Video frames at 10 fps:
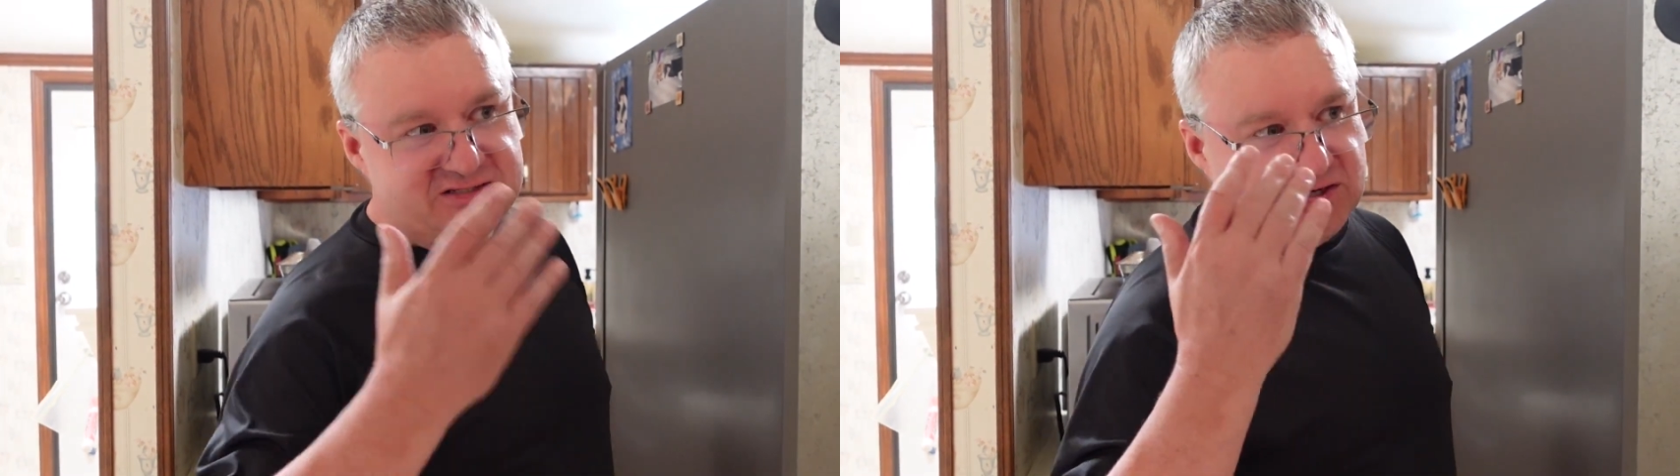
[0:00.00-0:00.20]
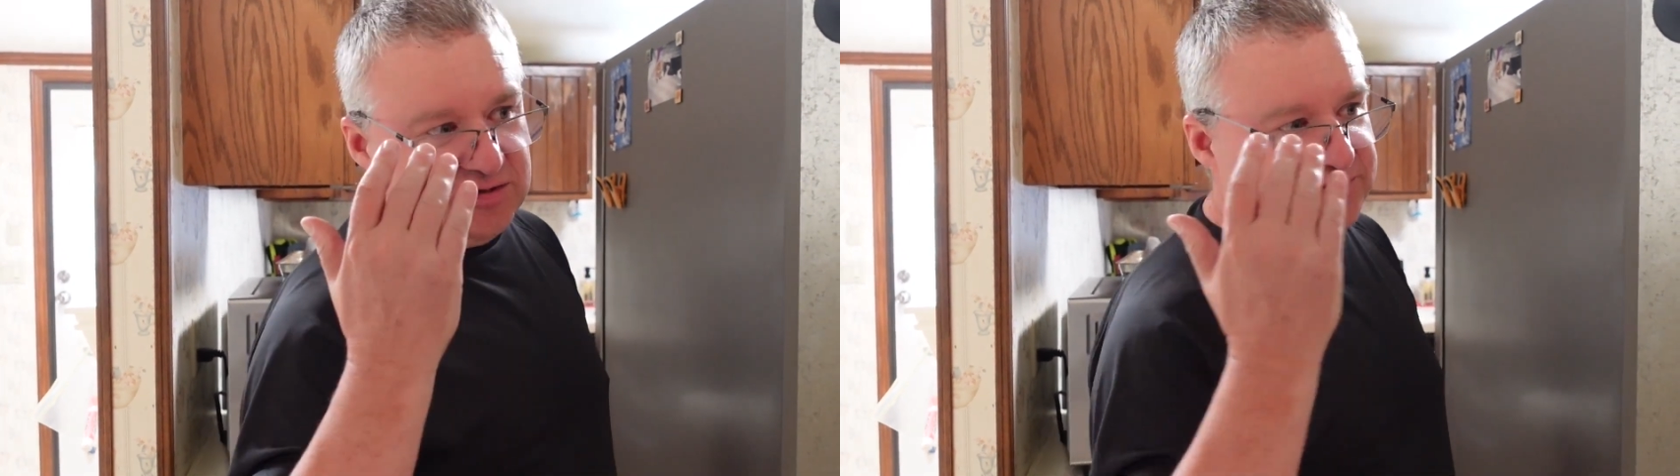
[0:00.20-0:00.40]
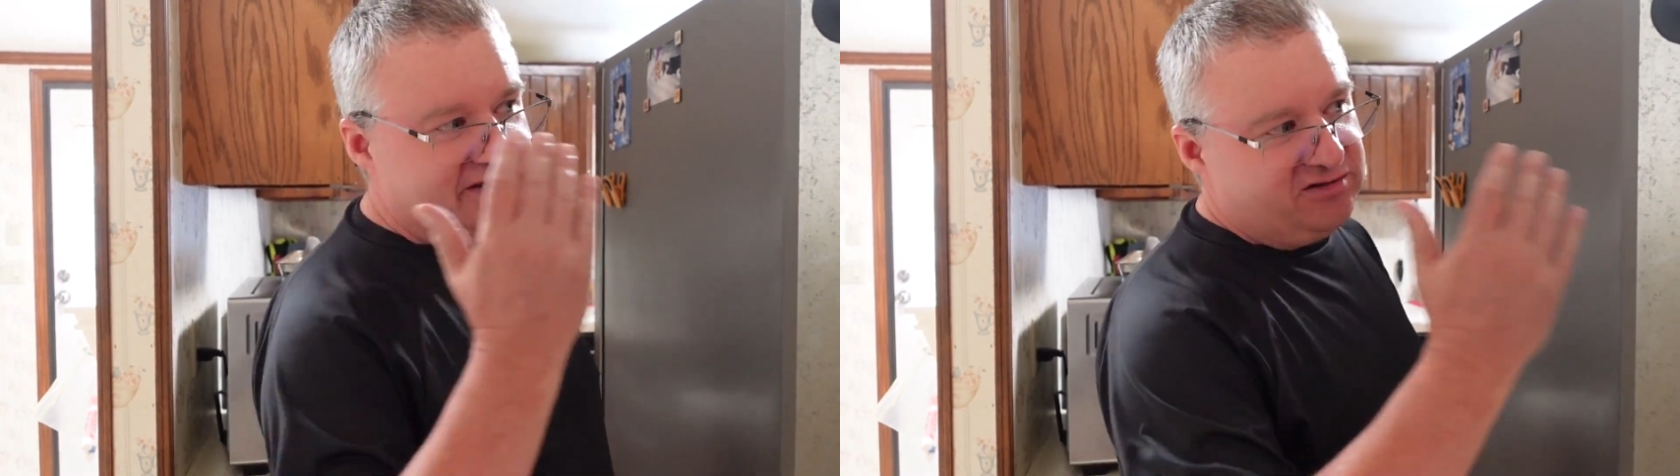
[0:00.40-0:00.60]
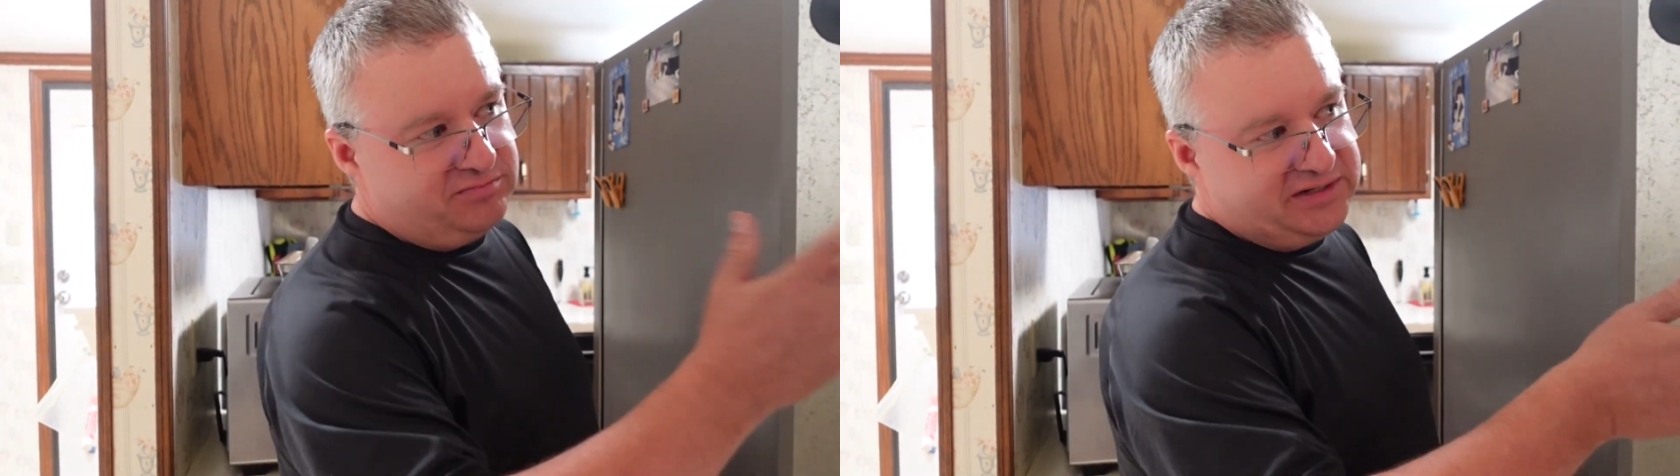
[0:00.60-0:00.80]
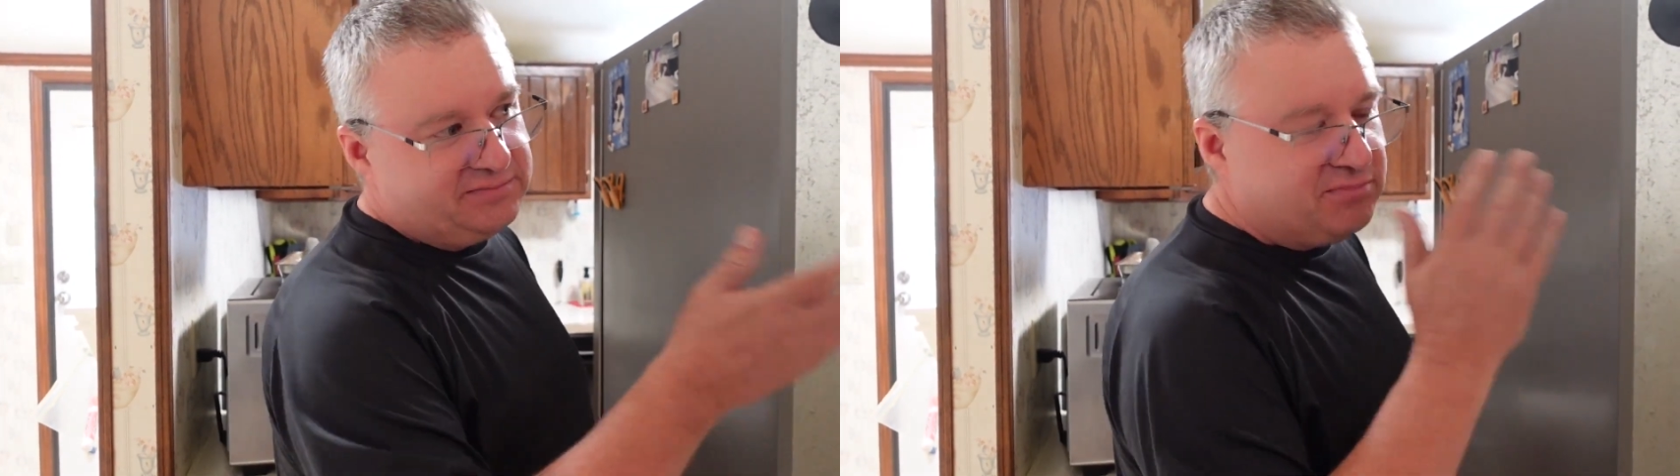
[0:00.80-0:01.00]
going to be your
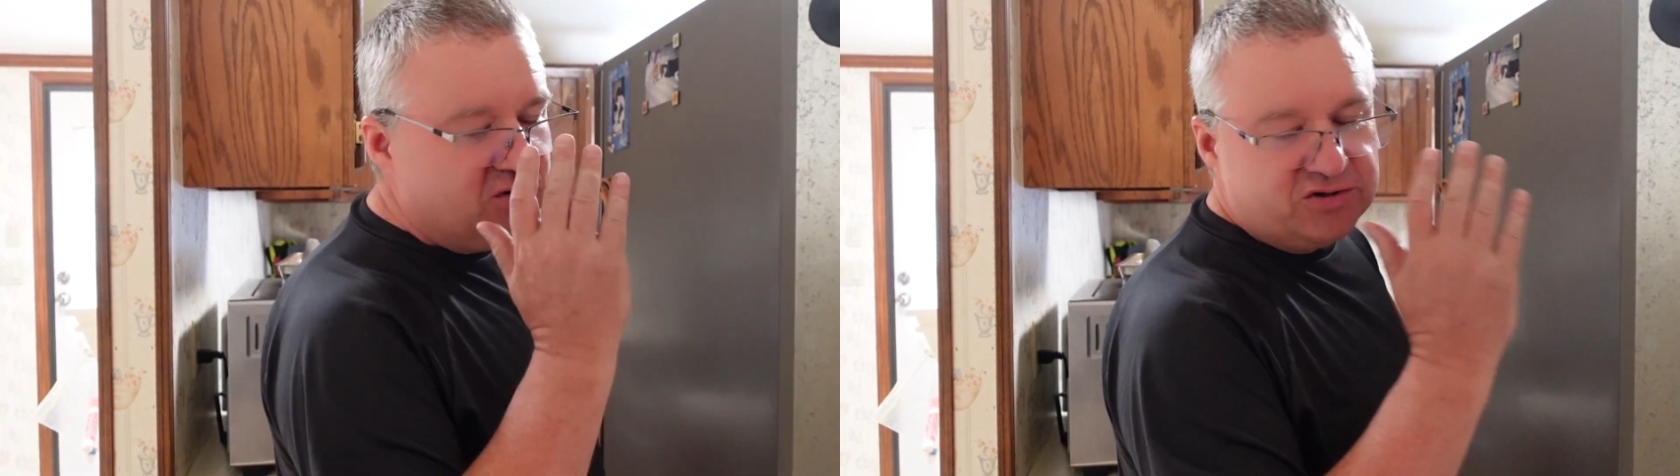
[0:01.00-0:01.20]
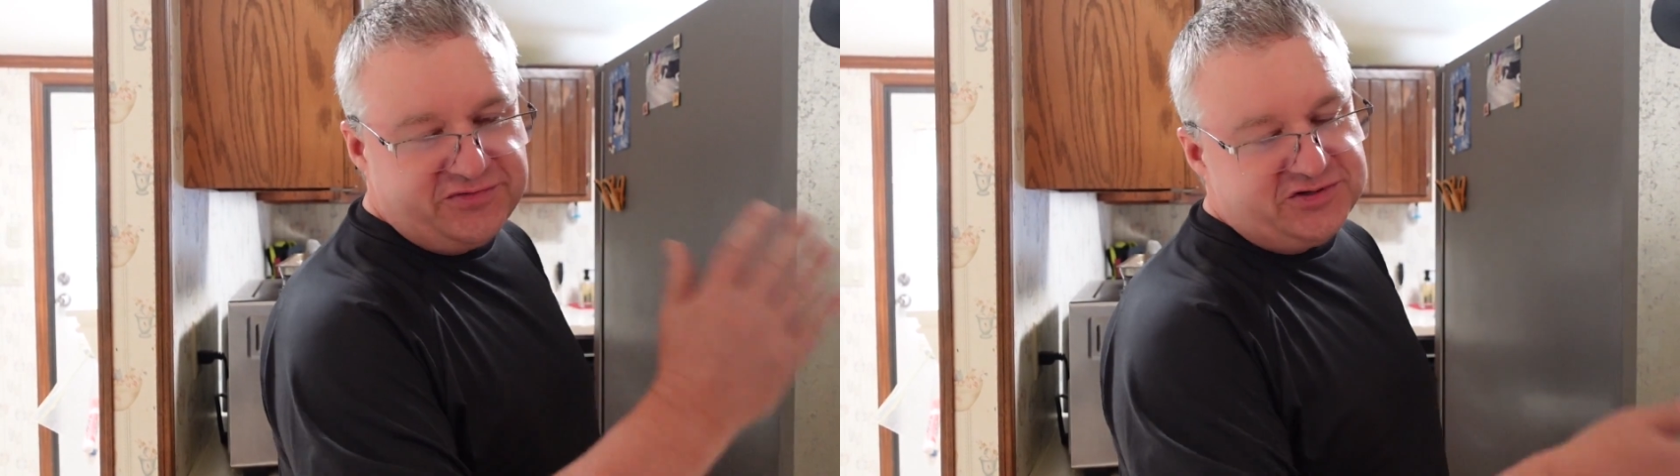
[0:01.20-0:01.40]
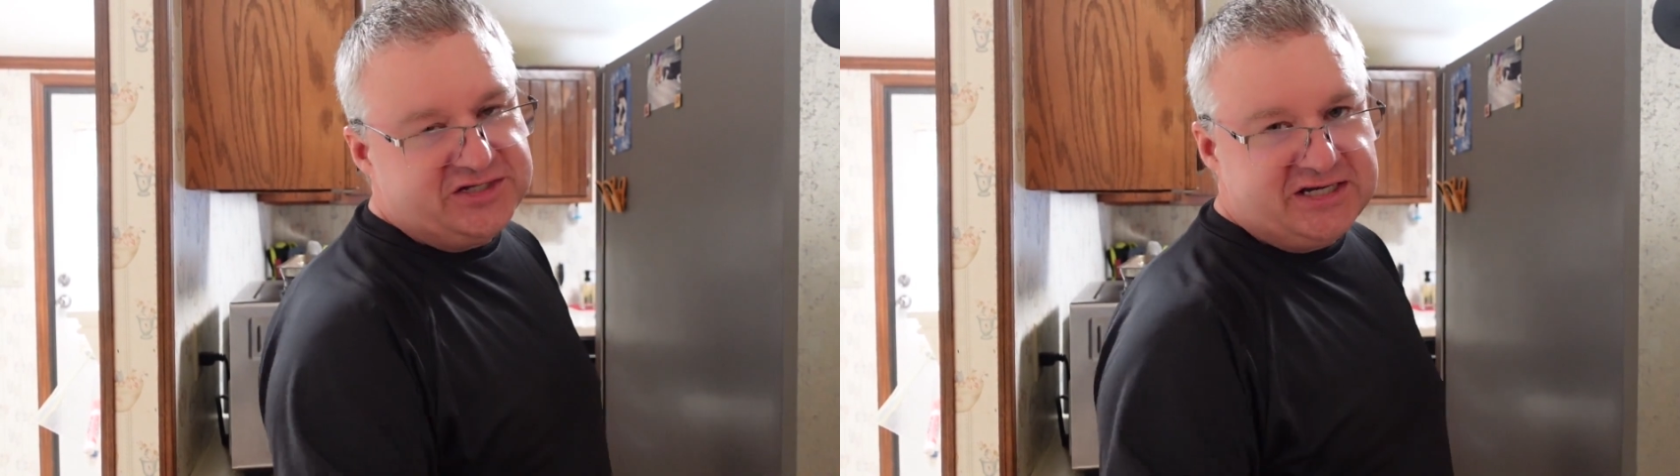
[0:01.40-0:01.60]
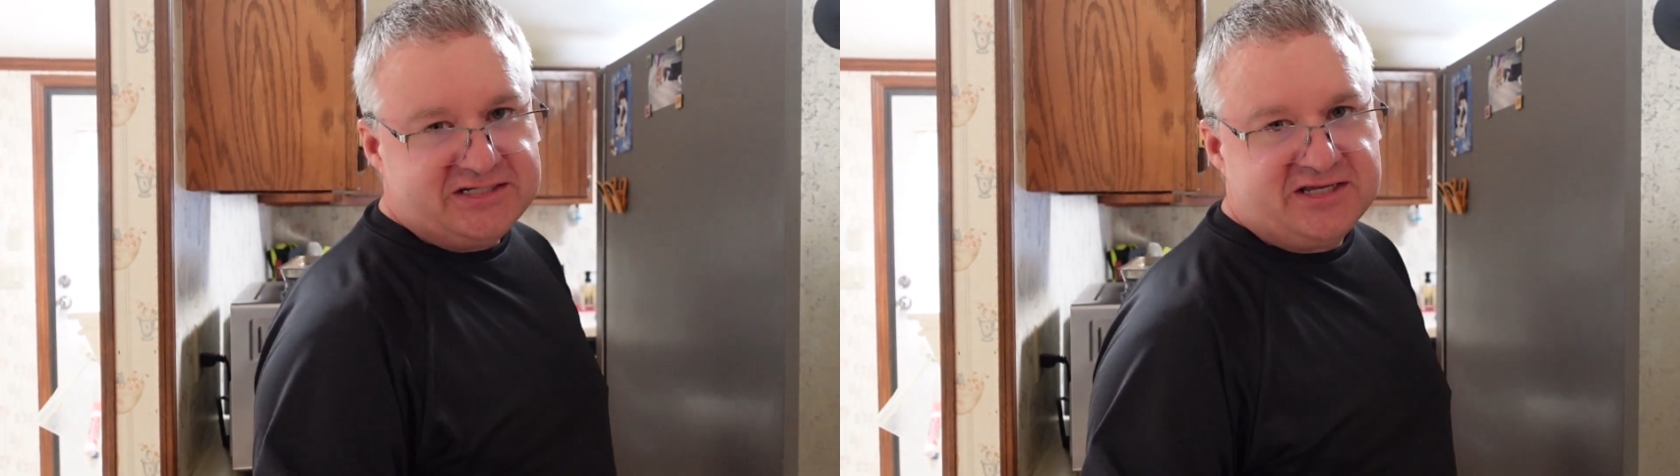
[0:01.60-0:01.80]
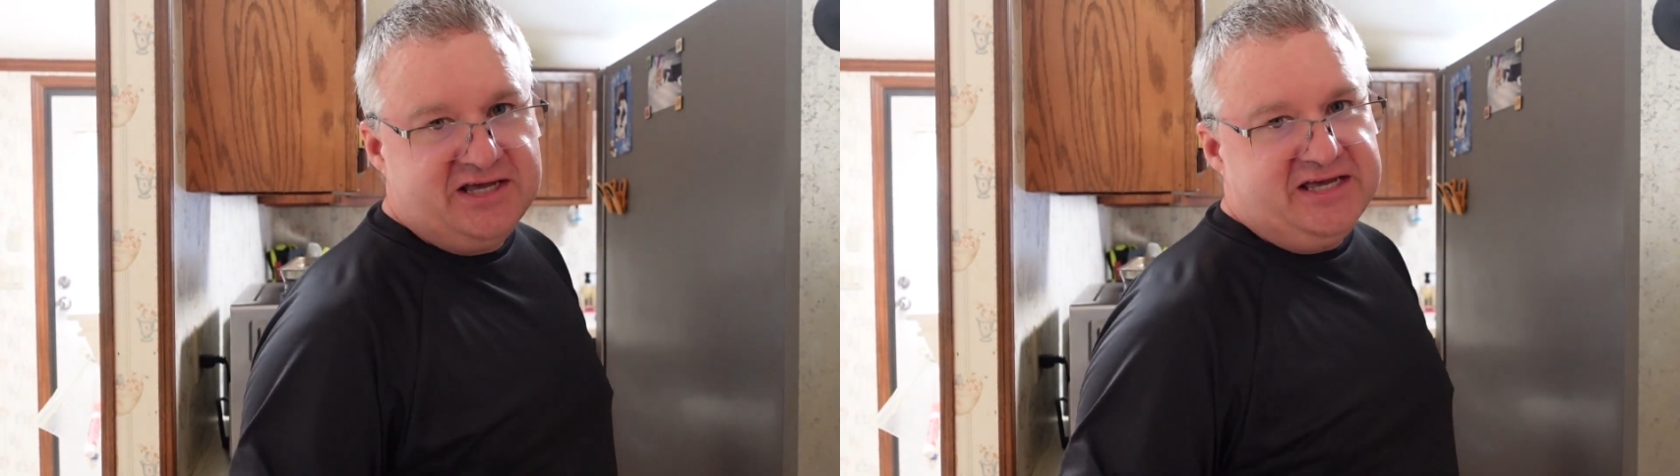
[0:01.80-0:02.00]
big bulk of your dust.